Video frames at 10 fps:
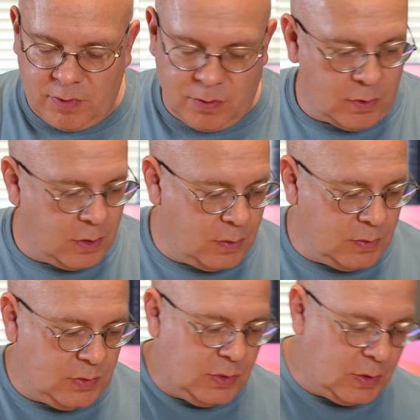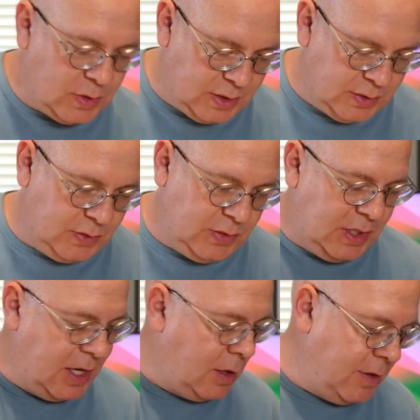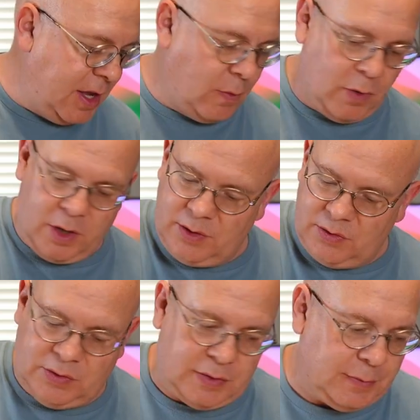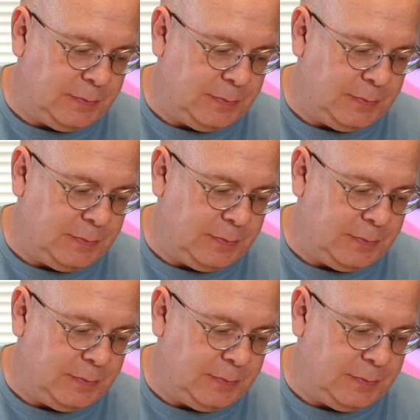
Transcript: through. So let's see how that works.